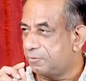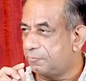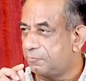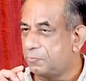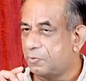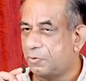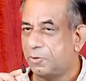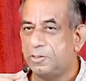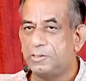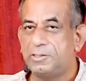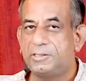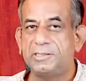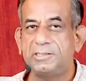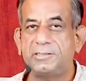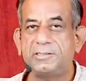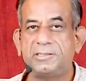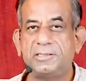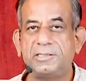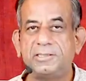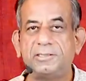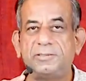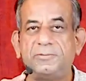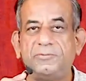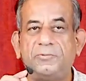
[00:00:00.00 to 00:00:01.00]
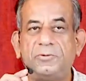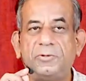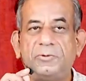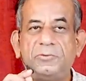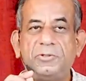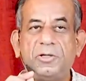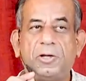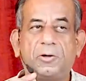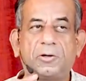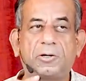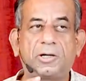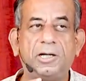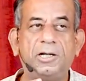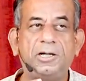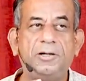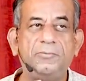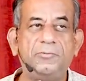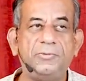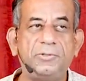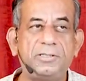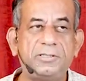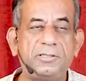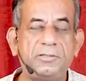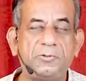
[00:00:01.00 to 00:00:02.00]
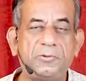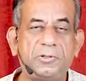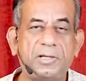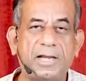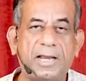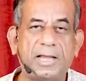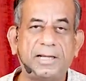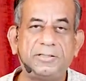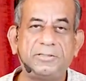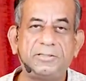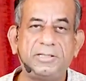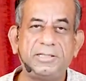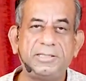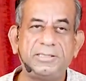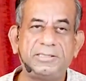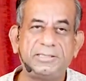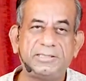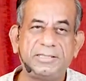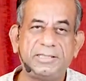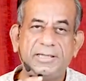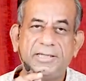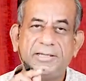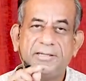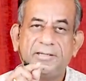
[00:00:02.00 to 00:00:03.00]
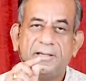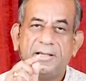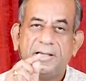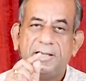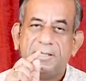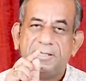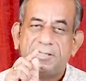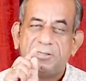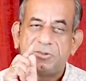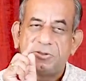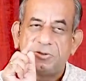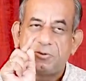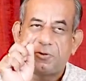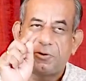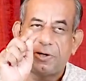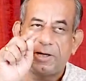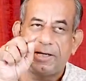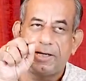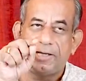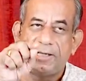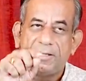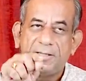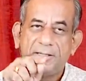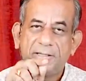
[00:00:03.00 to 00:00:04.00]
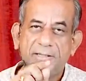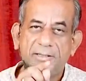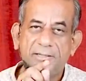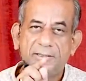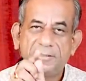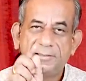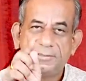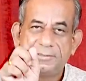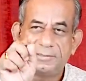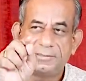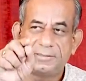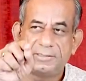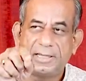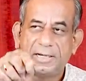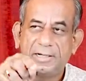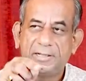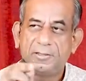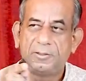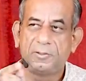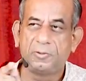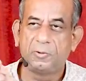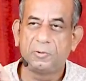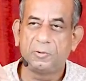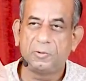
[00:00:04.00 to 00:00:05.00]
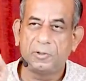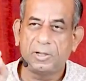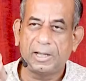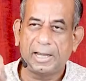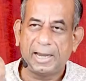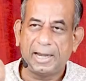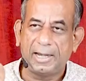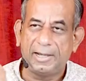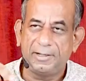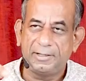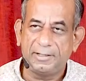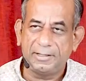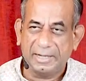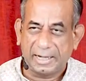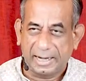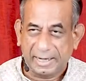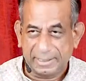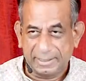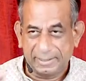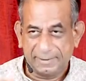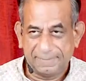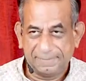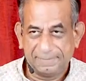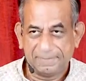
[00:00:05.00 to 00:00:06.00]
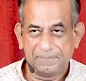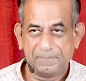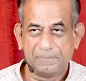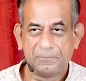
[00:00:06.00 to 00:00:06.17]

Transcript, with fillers: of consciousness. If you have the occult vision, you can actually see strings that go and tie.